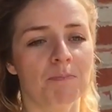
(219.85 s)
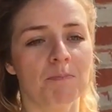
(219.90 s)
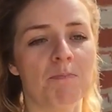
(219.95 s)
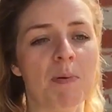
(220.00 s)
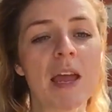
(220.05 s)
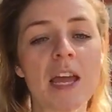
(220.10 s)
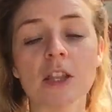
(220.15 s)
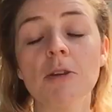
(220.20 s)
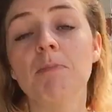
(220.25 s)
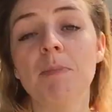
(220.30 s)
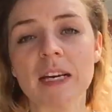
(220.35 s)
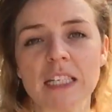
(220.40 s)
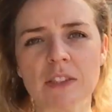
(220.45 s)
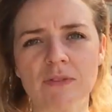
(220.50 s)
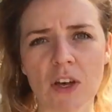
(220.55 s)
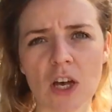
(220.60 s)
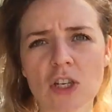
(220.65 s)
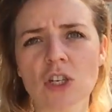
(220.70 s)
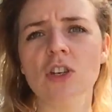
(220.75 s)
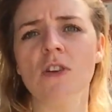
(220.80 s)
being the best
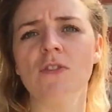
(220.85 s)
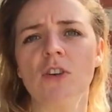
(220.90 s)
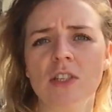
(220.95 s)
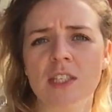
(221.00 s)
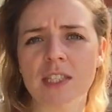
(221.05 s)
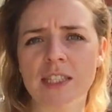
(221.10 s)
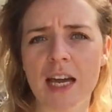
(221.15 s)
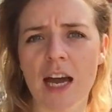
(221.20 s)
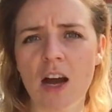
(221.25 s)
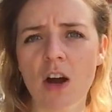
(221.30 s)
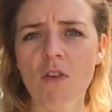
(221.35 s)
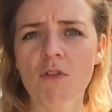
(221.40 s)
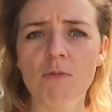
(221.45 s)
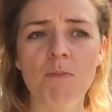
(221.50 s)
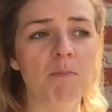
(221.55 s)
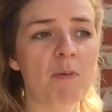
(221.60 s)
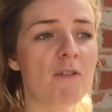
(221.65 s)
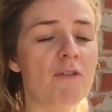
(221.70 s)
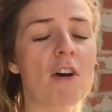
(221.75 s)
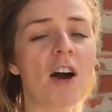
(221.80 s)
version of yourself,
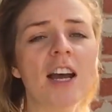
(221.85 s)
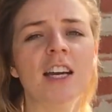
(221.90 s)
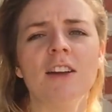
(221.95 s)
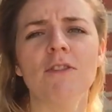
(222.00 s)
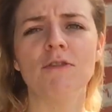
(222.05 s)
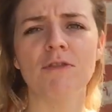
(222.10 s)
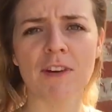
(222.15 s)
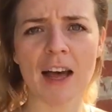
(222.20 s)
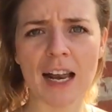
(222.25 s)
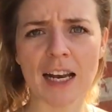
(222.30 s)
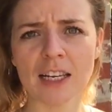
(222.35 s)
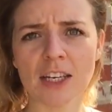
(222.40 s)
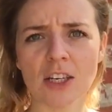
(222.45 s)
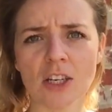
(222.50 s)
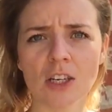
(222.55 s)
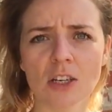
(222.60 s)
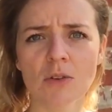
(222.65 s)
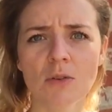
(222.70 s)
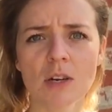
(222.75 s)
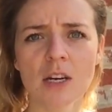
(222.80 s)
providing
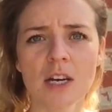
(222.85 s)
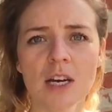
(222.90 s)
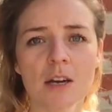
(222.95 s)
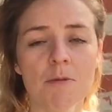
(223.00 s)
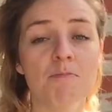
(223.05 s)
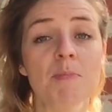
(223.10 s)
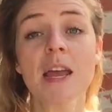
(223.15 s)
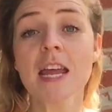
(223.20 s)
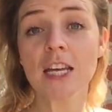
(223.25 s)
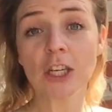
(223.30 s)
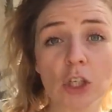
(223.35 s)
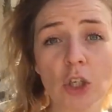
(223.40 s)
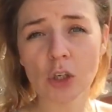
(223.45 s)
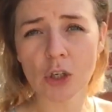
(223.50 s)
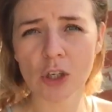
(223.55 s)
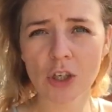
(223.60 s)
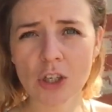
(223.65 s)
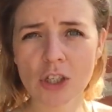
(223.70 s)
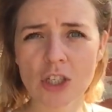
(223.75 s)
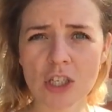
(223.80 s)
value, being
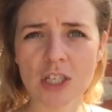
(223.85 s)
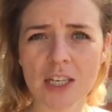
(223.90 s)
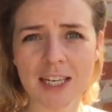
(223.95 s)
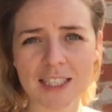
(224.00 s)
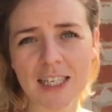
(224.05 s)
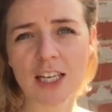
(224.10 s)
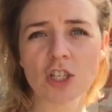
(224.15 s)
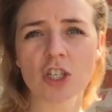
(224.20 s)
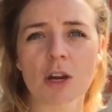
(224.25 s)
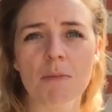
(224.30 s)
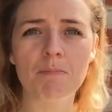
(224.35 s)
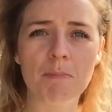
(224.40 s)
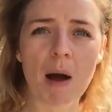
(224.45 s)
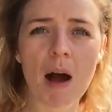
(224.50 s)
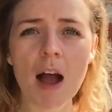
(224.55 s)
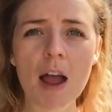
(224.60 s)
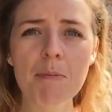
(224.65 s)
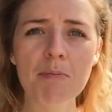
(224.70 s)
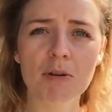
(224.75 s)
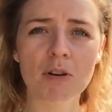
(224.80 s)
good is actually a
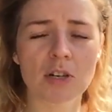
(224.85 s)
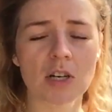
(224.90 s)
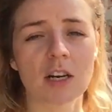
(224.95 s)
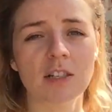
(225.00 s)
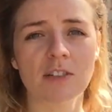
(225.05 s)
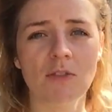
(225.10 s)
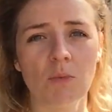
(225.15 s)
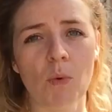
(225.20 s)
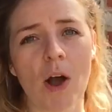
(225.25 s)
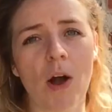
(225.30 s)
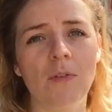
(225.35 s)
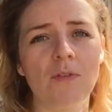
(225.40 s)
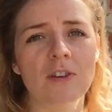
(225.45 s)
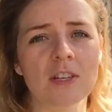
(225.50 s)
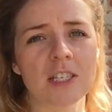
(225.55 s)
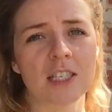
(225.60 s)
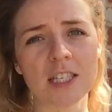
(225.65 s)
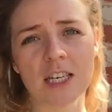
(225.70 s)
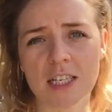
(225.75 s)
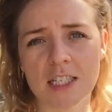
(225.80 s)
byproduct of wealth
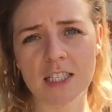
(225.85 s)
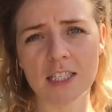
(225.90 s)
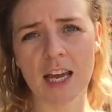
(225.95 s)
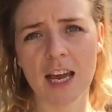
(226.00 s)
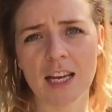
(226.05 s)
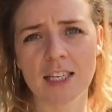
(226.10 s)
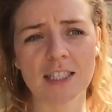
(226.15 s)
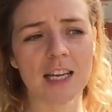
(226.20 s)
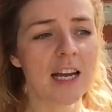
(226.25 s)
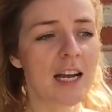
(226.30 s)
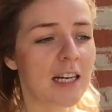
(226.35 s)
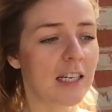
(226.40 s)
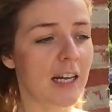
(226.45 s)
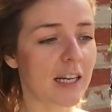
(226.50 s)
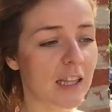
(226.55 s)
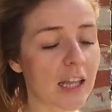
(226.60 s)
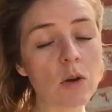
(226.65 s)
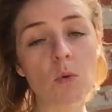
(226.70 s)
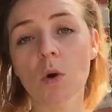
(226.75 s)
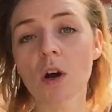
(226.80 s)
and success.
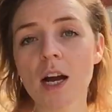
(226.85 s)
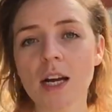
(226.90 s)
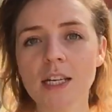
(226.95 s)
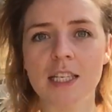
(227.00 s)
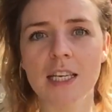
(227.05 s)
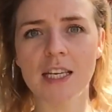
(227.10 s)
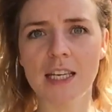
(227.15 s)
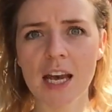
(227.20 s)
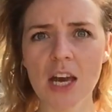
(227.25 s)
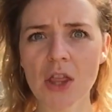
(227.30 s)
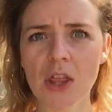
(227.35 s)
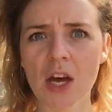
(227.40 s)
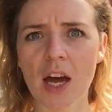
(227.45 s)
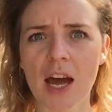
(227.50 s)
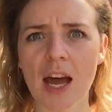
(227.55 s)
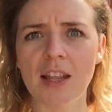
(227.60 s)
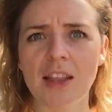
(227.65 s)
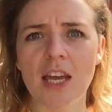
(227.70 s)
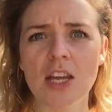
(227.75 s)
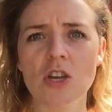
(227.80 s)
Like, they work together,
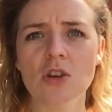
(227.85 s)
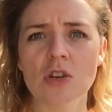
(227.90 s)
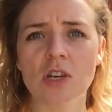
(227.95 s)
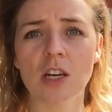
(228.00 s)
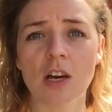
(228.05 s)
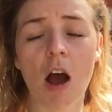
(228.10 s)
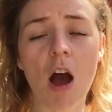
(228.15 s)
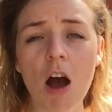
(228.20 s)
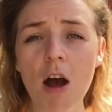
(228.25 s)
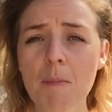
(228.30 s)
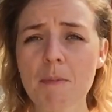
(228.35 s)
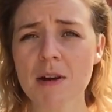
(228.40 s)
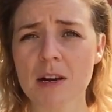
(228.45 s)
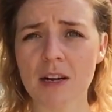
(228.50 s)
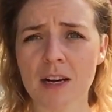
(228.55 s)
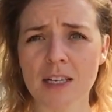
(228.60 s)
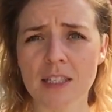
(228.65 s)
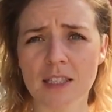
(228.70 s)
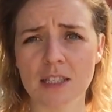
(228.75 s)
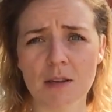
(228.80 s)
and that you can
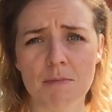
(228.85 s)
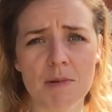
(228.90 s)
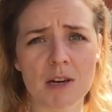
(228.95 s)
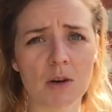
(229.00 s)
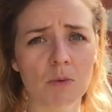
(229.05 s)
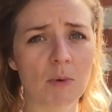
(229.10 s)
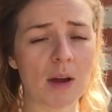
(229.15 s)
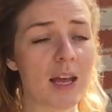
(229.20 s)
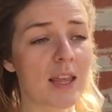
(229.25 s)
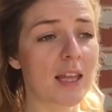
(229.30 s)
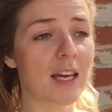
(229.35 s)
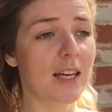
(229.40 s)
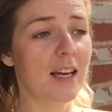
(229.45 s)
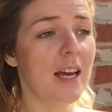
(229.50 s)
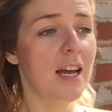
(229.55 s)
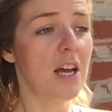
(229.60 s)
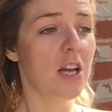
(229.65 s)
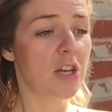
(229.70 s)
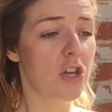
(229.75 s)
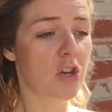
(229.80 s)
harmonise them in a way that
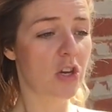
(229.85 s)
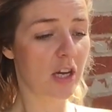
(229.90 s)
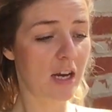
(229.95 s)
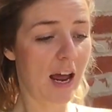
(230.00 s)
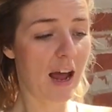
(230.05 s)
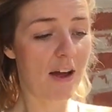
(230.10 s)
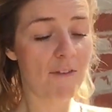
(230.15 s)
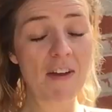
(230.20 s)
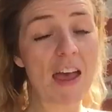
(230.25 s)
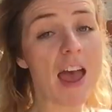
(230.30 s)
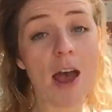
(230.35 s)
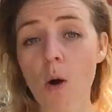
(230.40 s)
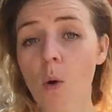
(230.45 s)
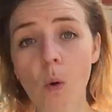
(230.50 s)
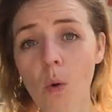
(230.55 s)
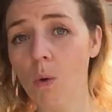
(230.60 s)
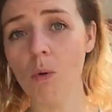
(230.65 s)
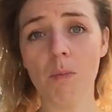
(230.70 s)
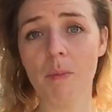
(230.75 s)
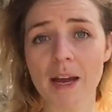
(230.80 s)
you can have it
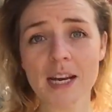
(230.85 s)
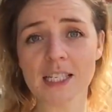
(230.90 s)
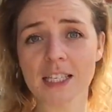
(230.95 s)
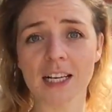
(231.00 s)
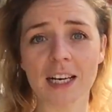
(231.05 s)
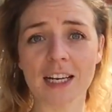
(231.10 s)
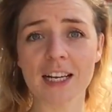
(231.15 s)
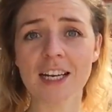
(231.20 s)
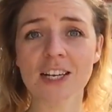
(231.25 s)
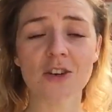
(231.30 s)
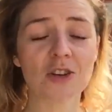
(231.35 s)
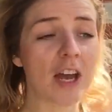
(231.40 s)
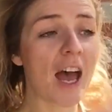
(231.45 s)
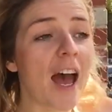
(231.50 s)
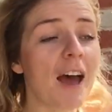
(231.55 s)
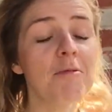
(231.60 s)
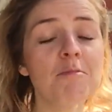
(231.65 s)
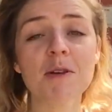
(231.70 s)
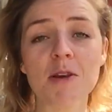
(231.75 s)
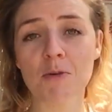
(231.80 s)
all, basically. You
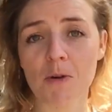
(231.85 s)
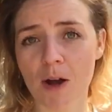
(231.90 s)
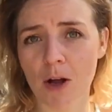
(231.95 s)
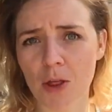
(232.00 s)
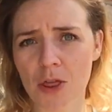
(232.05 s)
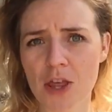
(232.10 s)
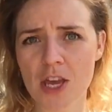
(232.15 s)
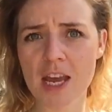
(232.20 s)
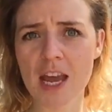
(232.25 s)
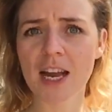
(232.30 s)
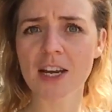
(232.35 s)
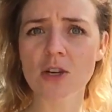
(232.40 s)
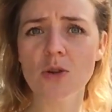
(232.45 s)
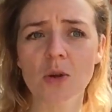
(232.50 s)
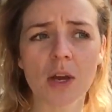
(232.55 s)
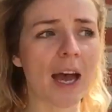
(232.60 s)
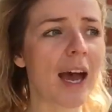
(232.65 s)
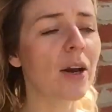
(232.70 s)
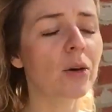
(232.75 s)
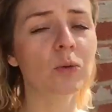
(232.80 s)
can be wealthy and you
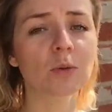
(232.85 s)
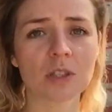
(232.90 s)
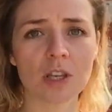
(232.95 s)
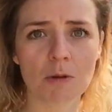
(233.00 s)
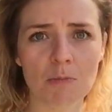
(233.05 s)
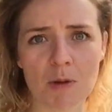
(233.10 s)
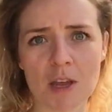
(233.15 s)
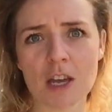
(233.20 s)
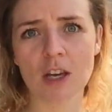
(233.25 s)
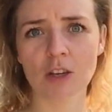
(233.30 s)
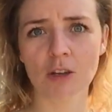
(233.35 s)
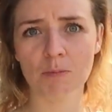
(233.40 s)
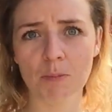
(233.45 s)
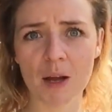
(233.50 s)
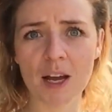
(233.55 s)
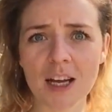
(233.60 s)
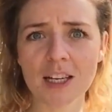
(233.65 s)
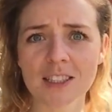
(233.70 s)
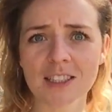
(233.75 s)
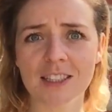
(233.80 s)
can also be a good
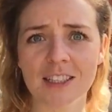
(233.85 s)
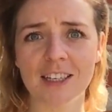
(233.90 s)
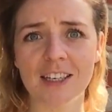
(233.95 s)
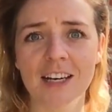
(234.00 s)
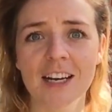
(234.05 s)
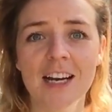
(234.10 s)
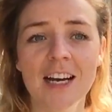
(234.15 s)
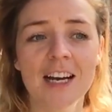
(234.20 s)
person.